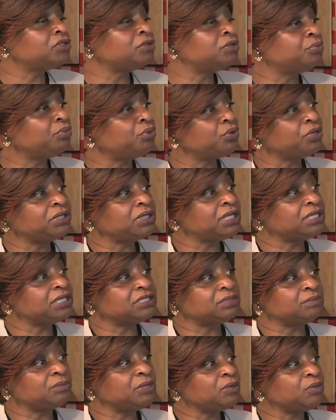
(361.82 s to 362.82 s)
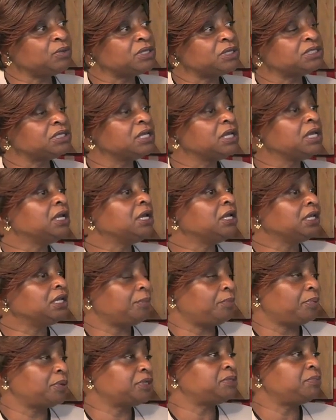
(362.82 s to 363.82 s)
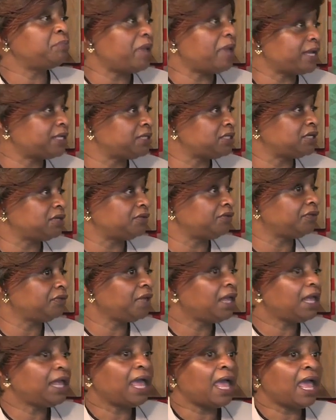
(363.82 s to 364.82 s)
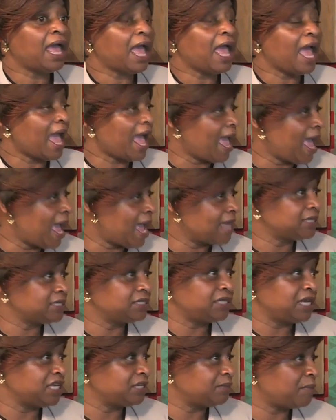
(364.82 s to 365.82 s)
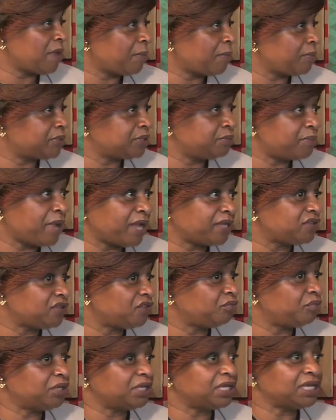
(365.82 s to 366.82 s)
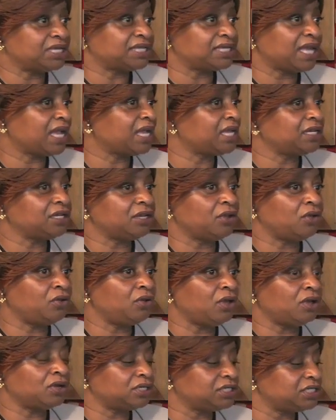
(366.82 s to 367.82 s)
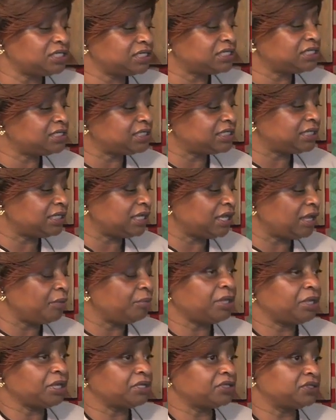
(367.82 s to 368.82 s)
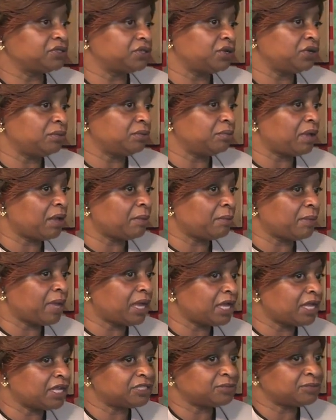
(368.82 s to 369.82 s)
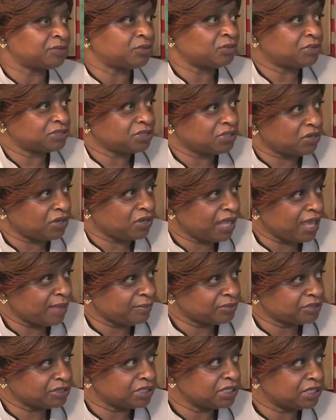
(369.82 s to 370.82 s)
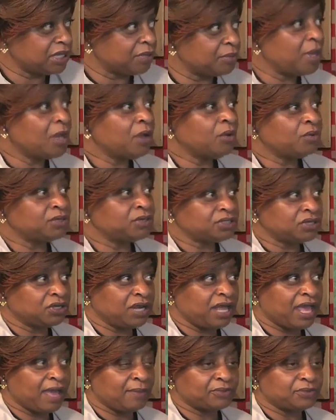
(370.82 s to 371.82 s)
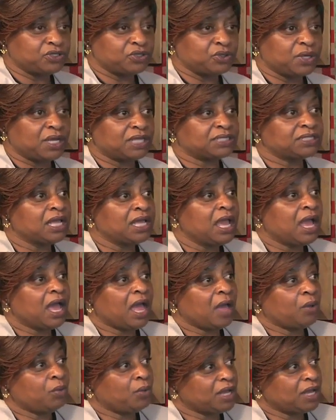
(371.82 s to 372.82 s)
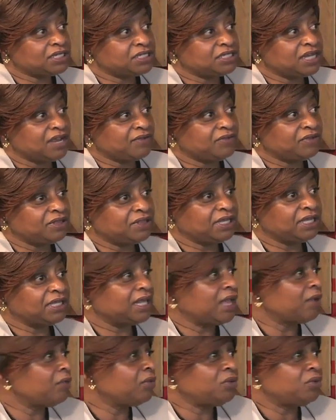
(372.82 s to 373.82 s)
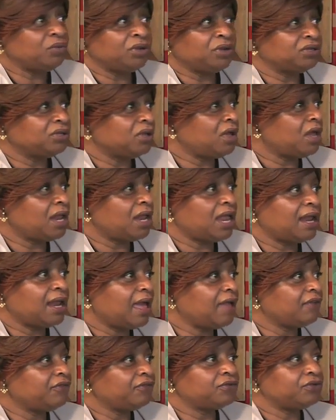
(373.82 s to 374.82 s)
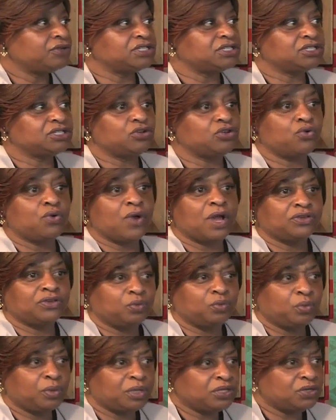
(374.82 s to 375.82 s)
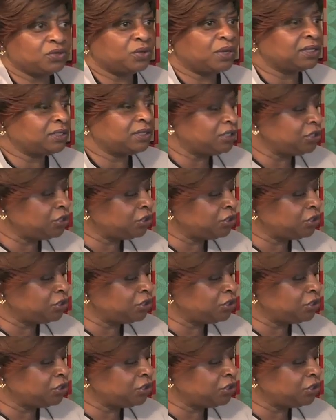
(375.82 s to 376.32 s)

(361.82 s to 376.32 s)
important thing to me was the perspective I had to change my perspective because I could no longer just sit there and be concerned about my husband. What's going to happen to him? What's going to happen to us? I'm watching everything that we worked all our life for just go out the window. I, you